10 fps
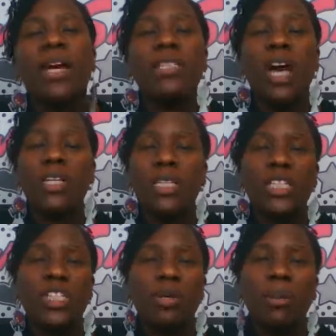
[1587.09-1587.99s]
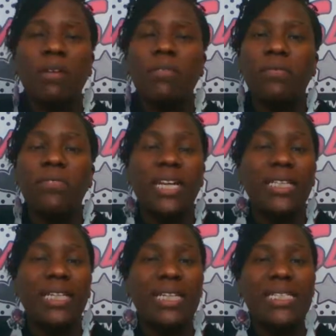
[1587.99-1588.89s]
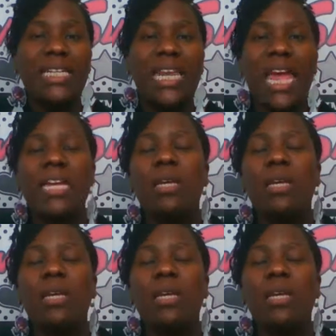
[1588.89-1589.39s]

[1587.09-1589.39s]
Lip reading: I talked to the gentleman from Fidelity today,